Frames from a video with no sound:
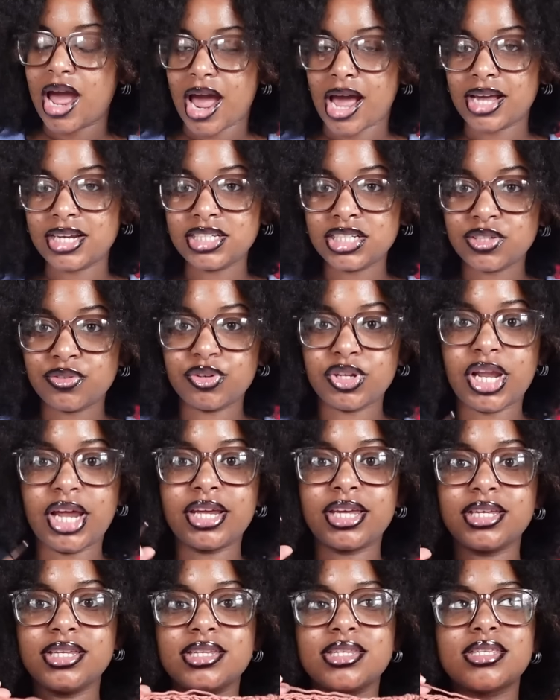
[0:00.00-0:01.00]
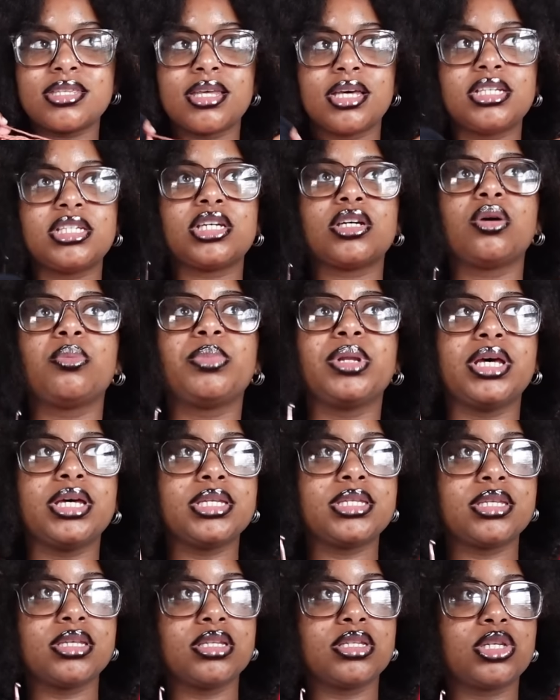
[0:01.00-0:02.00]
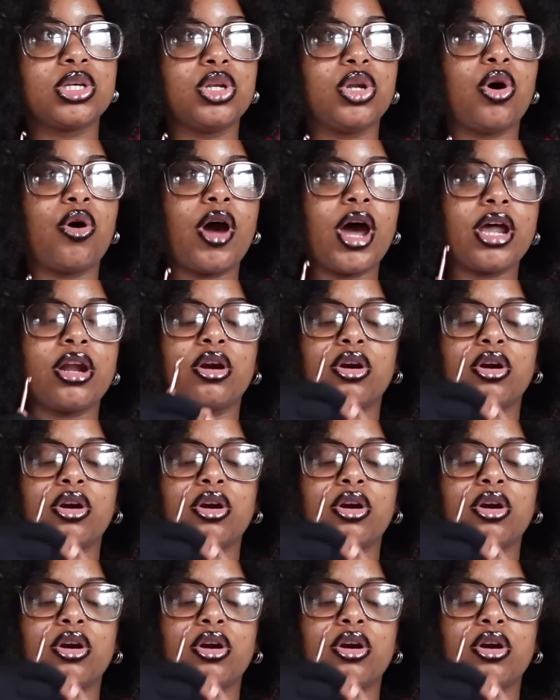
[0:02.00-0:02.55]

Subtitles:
I just feel like it's such a blessing to know how to